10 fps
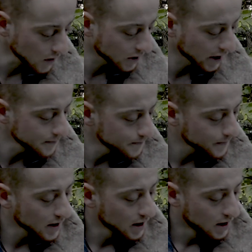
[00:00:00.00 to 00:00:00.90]
Okay,
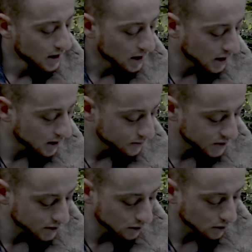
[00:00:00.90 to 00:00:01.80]

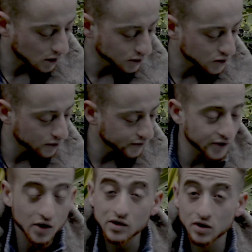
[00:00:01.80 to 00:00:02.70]
so I'll talk
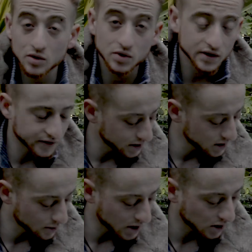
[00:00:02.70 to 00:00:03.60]
very, very
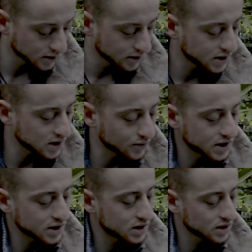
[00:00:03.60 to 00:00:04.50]
briefly about some of
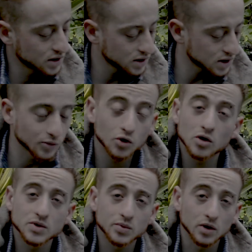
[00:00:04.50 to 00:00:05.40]
these
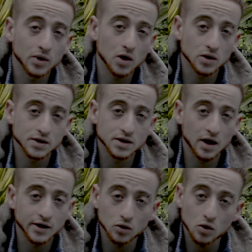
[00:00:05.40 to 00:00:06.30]
subgroups, but because
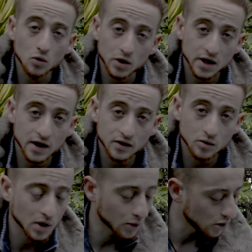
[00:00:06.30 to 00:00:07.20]
I don't coordinate
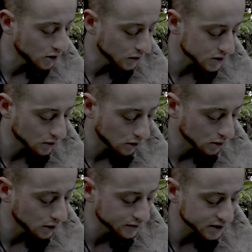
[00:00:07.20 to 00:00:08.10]
them, I won't go into a whole
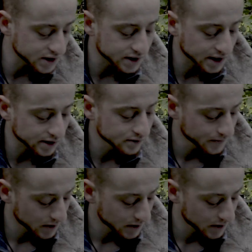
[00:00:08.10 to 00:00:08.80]
lot of detail.